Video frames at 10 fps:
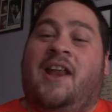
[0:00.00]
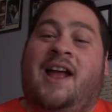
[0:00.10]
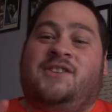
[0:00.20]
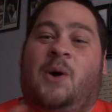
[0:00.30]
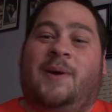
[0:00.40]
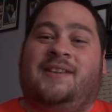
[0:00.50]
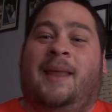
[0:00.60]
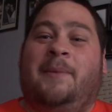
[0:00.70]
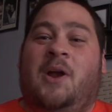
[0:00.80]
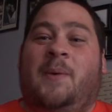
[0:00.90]
And as always,
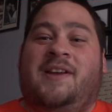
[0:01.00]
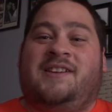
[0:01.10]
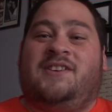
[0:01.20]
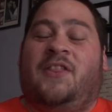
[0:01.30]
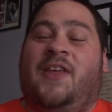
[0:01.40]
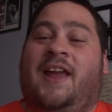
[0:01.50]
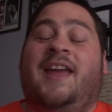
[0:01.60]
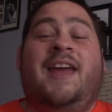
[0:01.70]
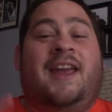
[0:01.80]
let me know what you guys all think.